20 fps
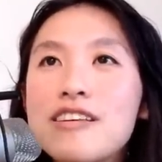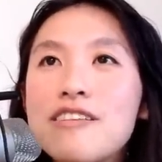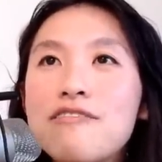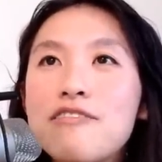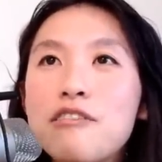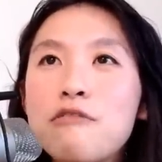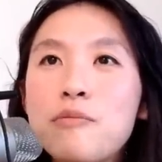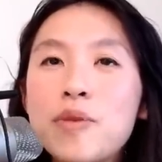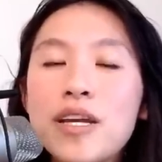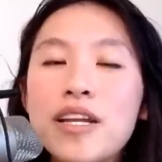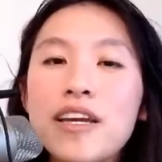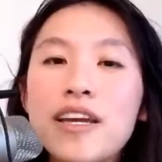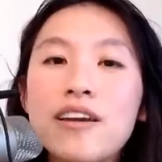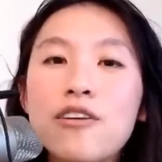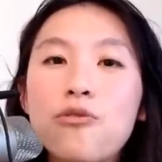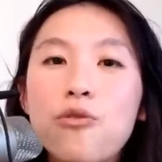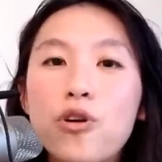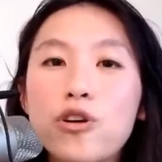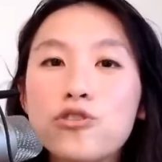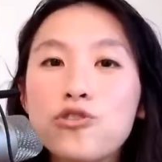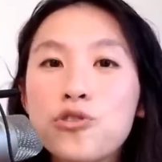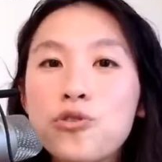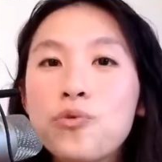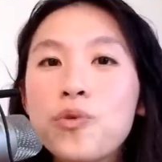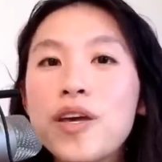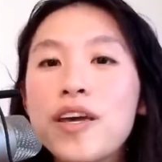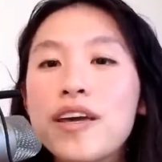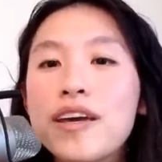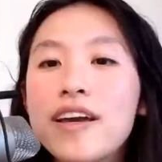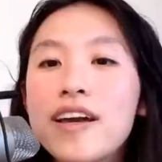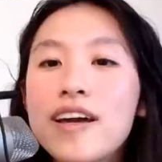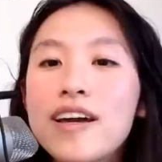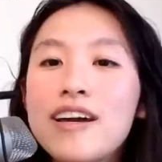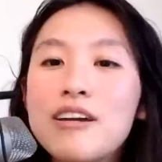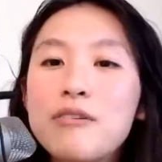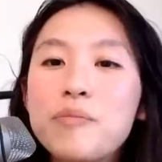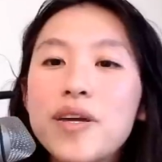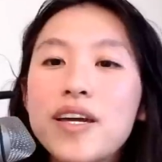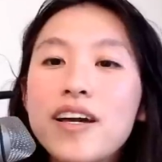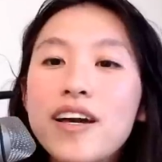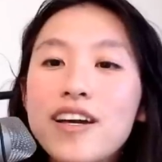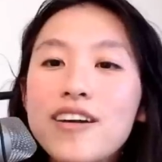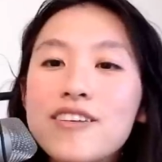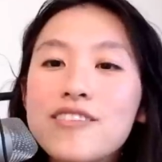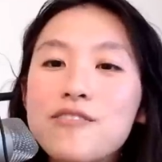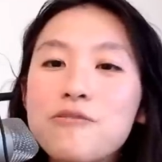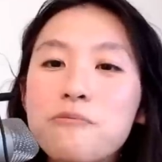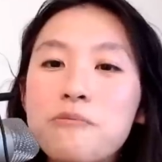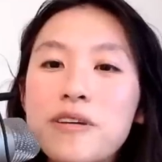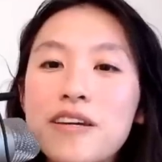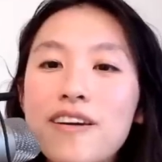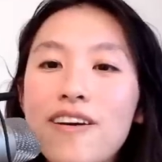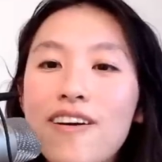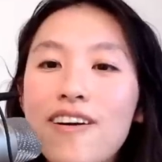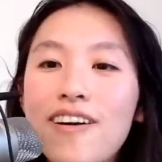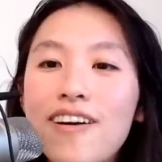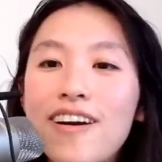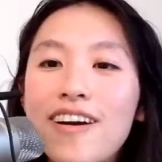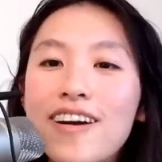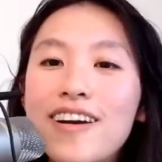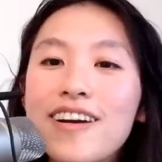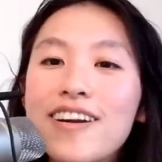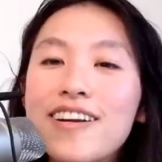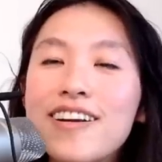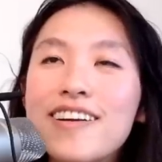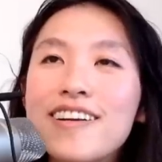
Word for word: even meaning or doing because we are